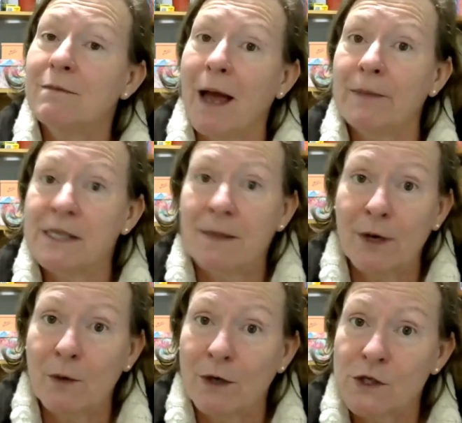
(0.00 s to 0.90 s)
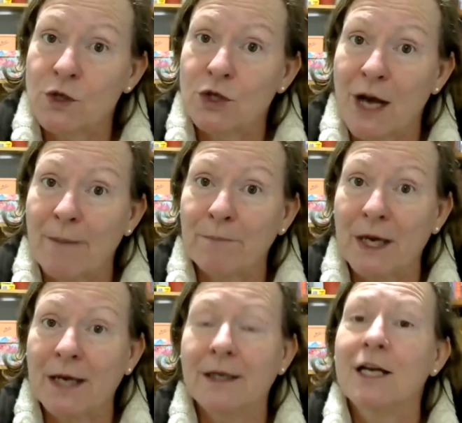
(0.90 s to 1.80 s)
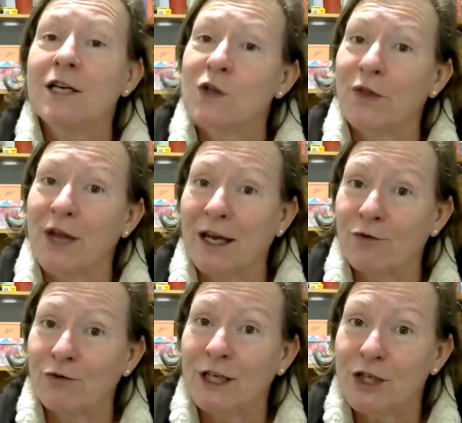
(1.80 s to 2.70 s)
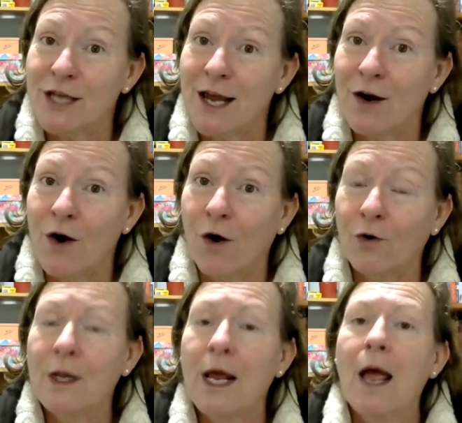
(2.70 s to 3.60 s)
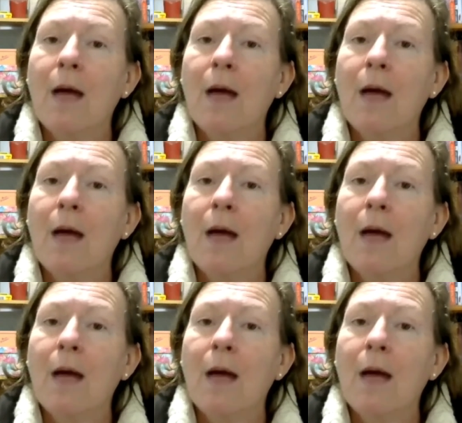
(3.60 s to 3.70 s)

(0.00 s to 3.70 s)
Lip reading: maybe somebody wants to jump in so they can reach their goal,